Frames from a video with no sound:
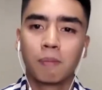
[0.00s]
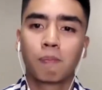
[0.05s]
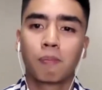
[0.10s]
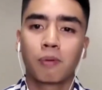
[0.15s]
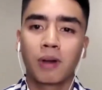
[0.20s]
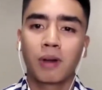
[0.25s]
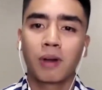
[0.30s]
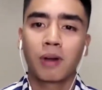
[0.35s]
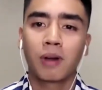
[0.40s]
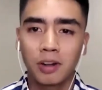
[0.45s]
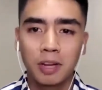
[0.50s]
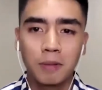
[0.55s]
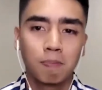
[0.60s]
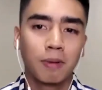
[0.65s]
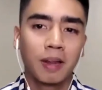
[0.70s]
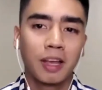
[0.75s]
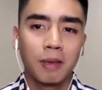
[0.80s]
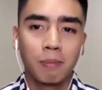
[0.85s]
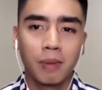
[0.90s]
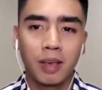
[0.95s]
He's the
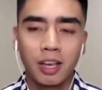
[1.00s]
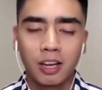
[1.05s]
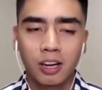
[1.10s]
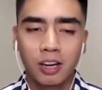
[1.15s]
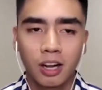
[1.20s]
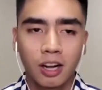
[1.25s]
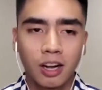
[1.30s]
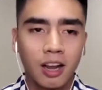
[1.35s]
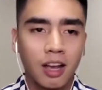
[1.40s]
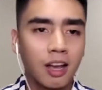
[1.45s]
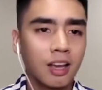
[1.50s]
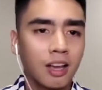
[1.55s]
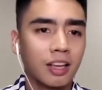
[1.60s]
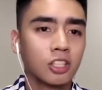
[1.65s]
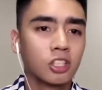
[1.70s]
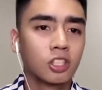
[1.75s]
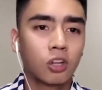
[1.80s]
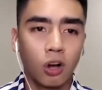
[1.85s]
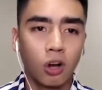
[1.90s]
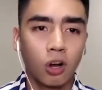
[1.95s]
primary playmaker.